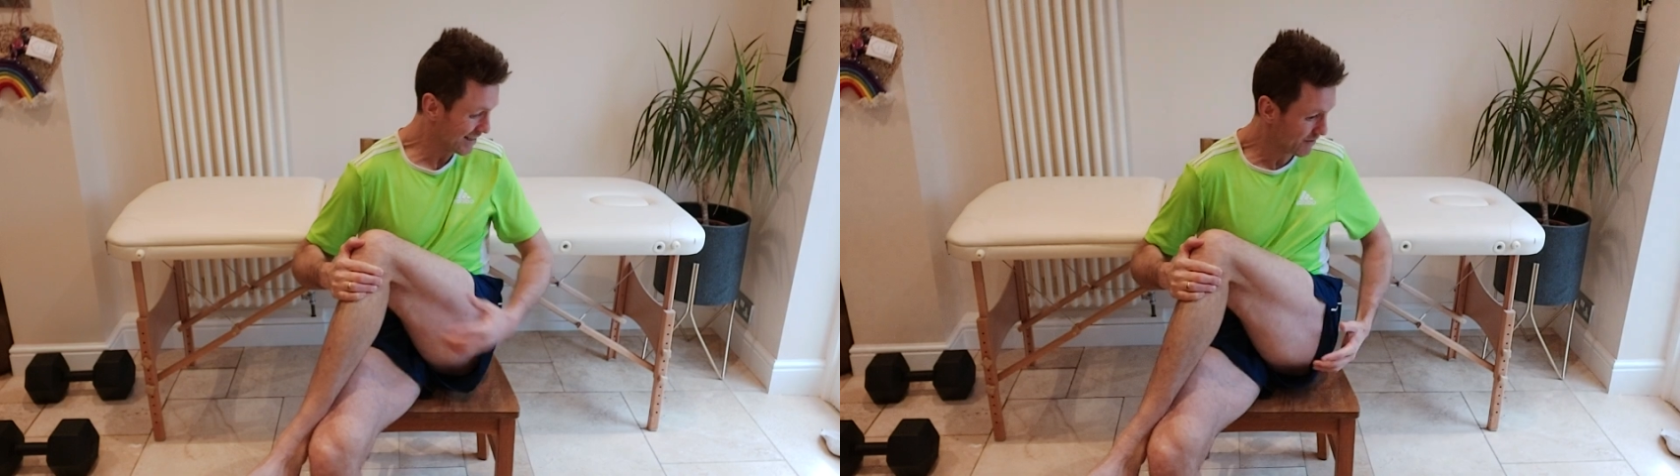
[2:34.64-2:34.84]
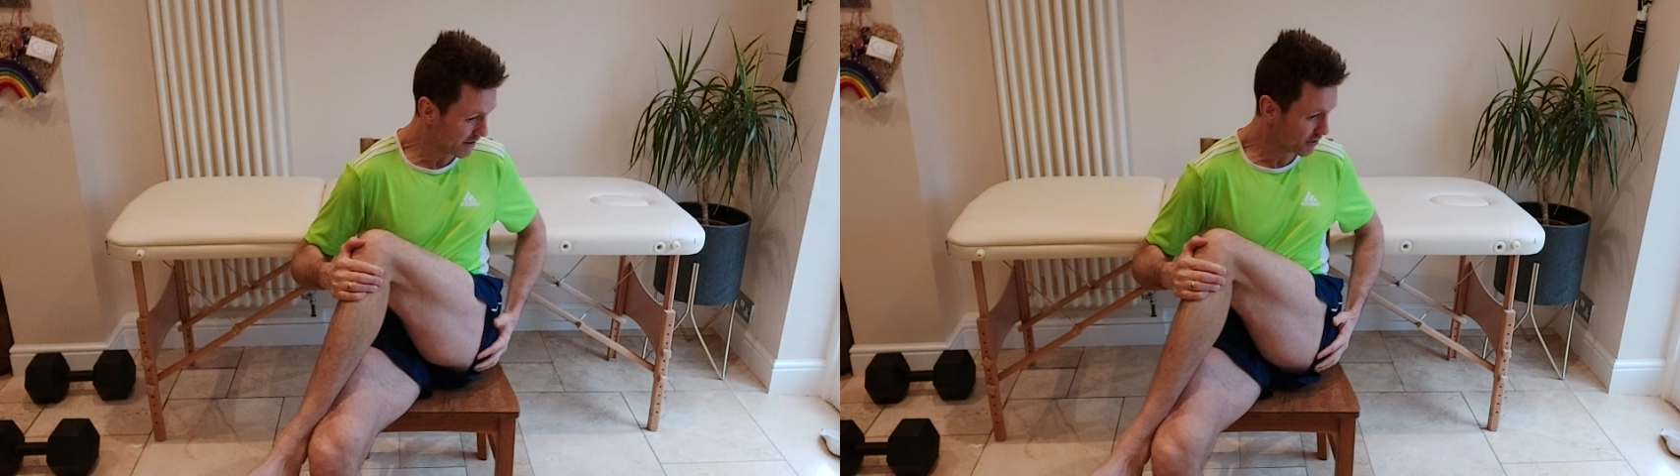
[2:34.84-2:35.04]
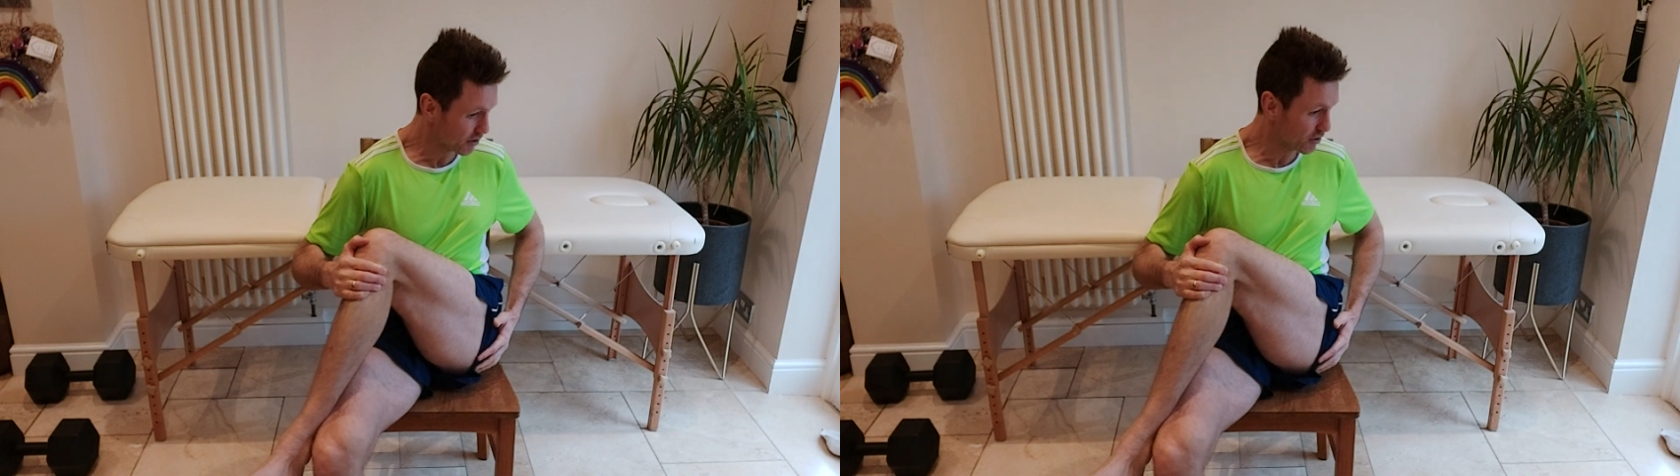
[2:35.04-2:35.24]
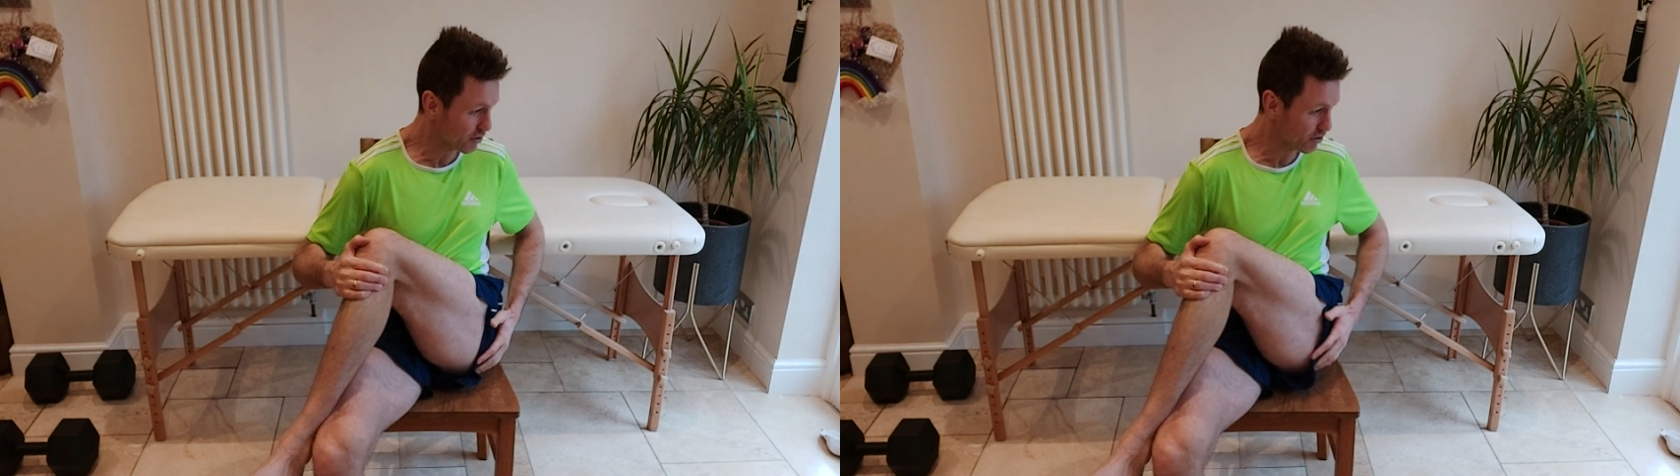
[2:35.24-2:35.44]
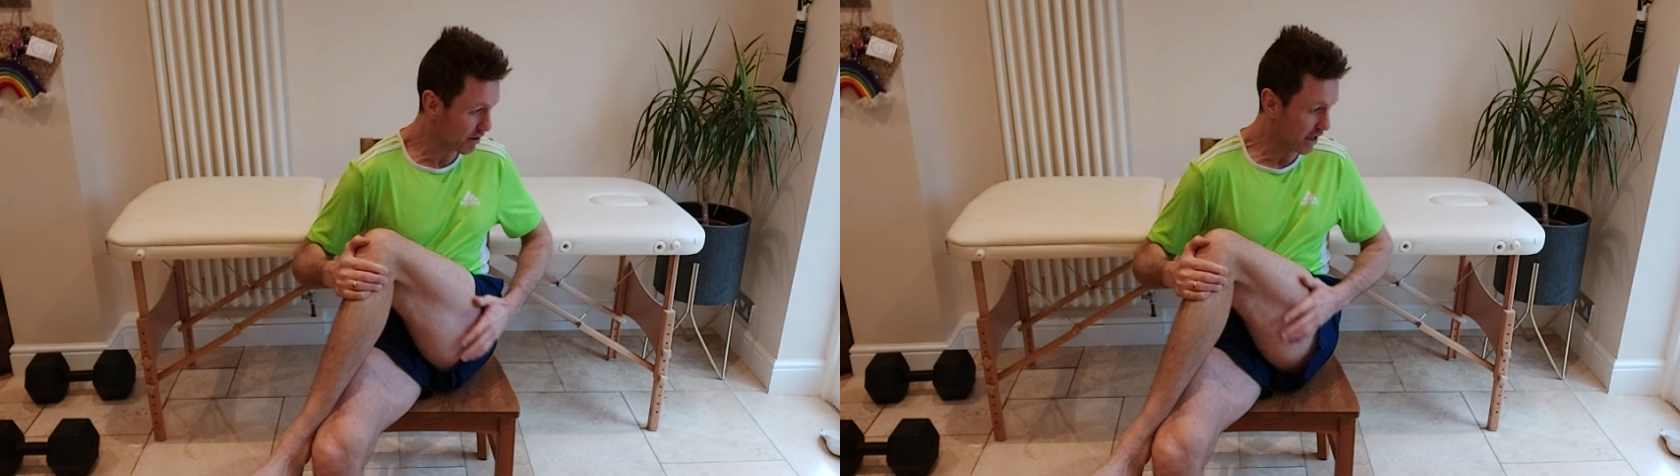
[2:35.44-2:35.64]
Give things a good
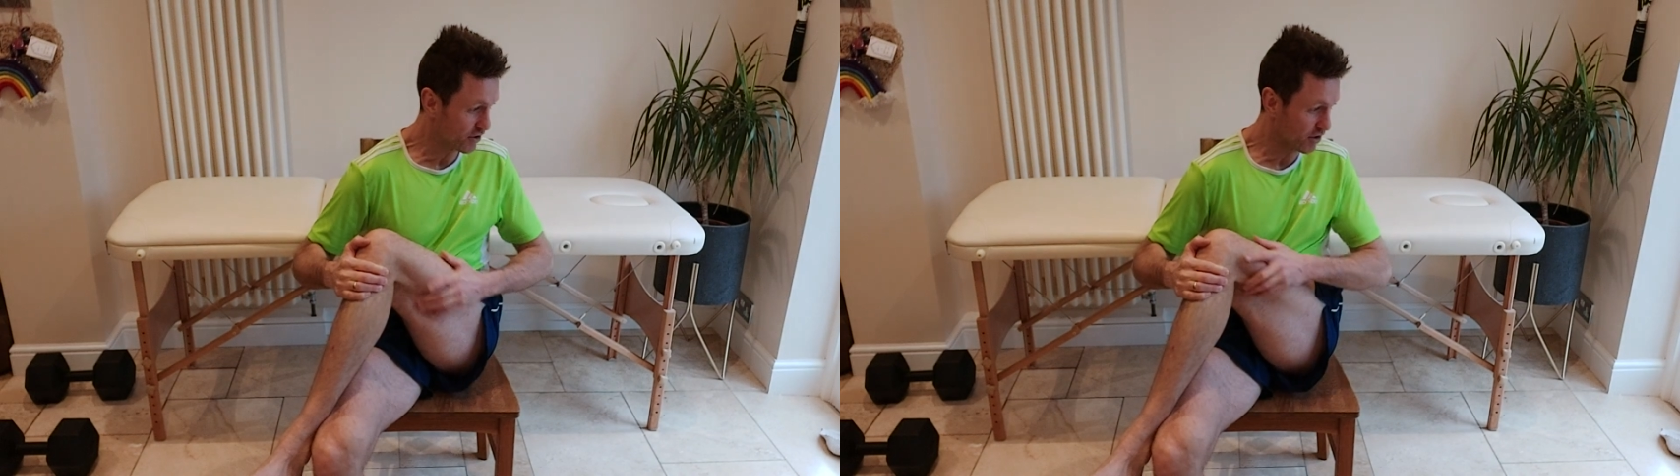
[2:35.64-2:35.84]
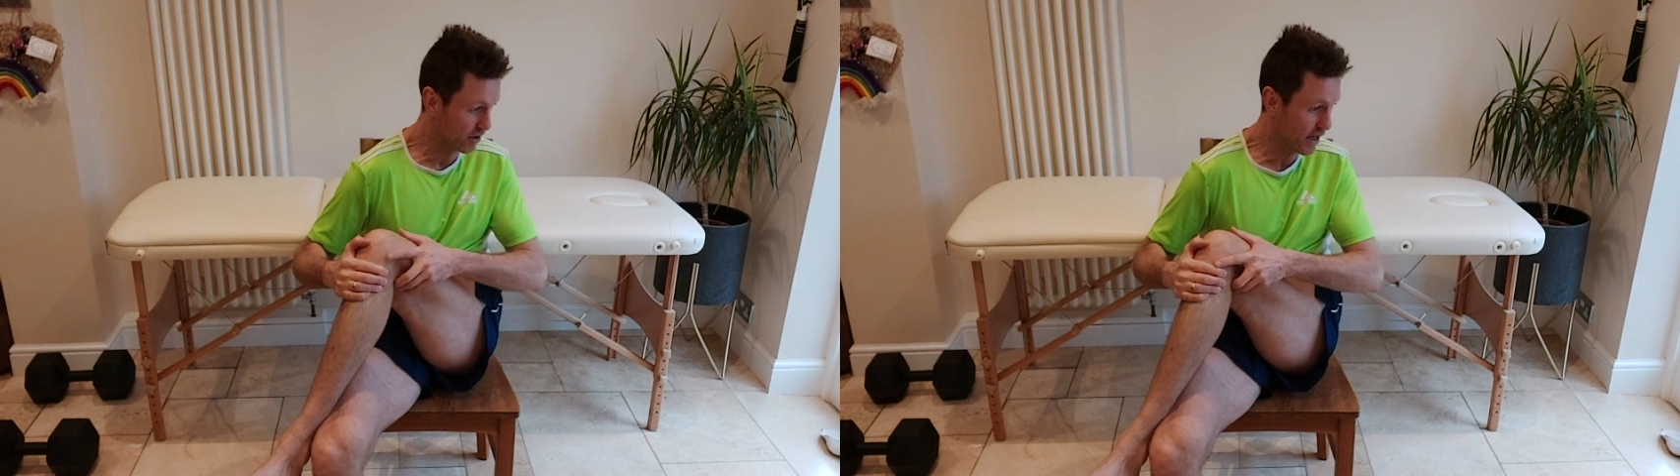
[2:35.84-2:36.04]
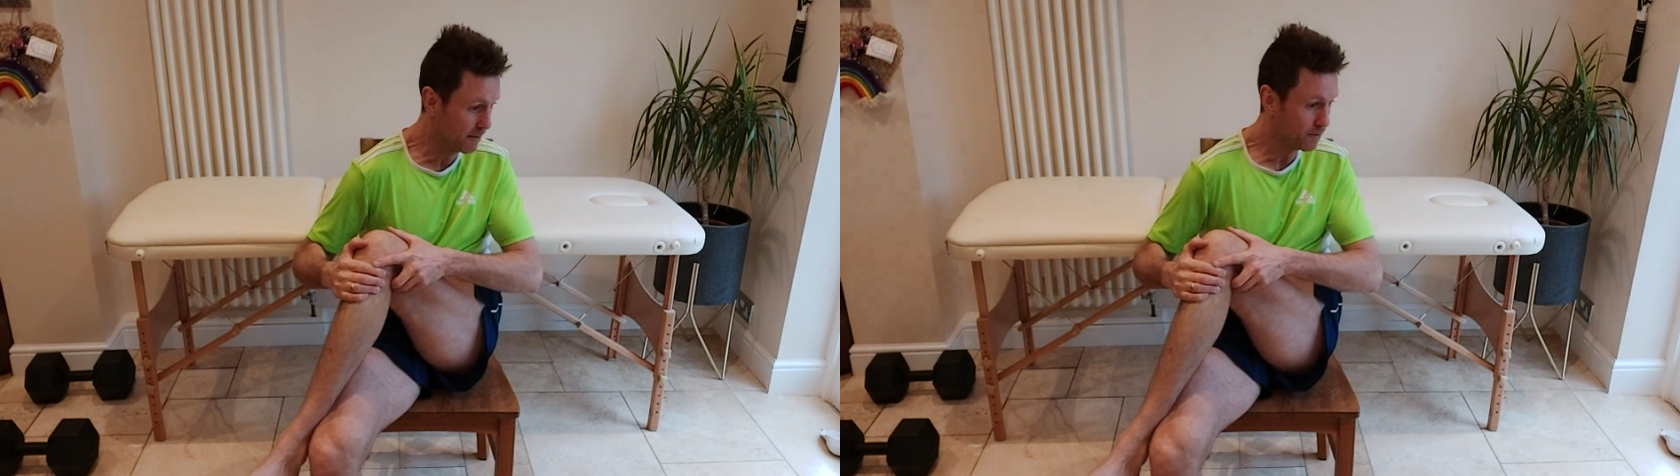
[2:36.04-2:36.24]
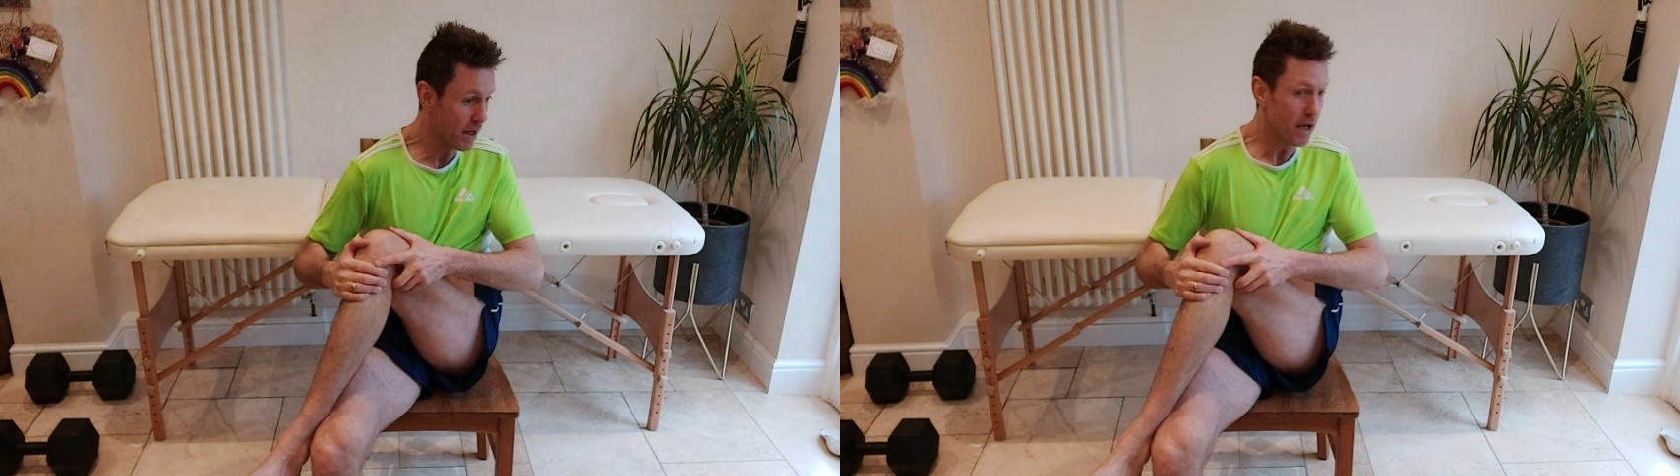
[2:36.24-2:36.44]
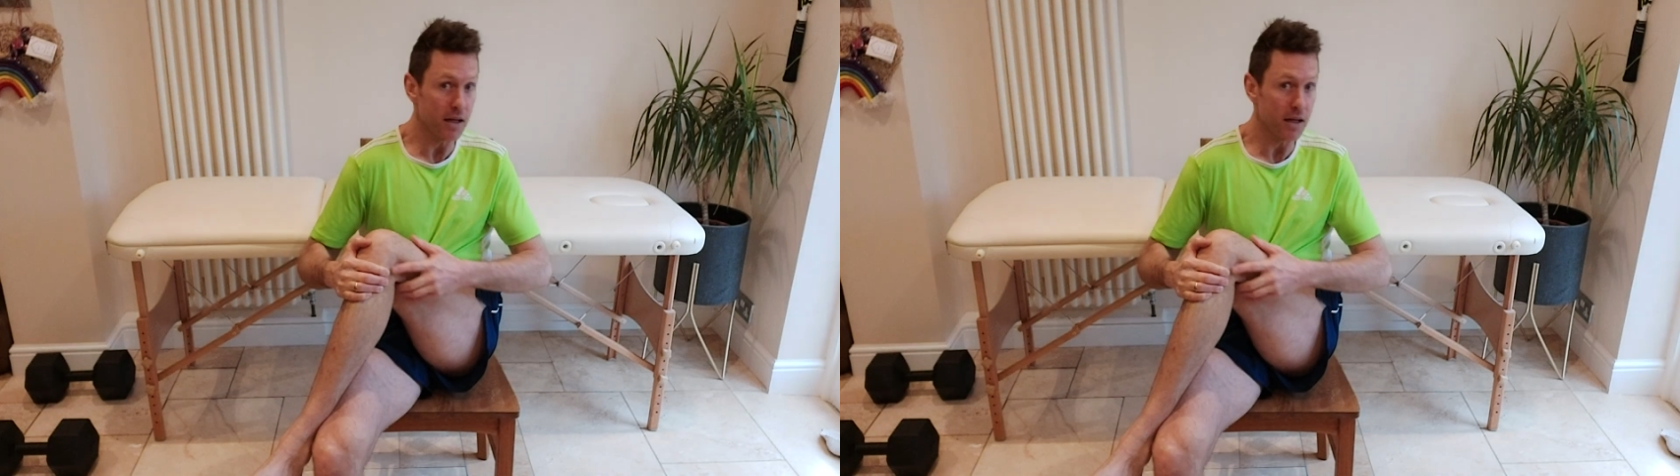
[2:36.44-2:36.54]
stretch, okay?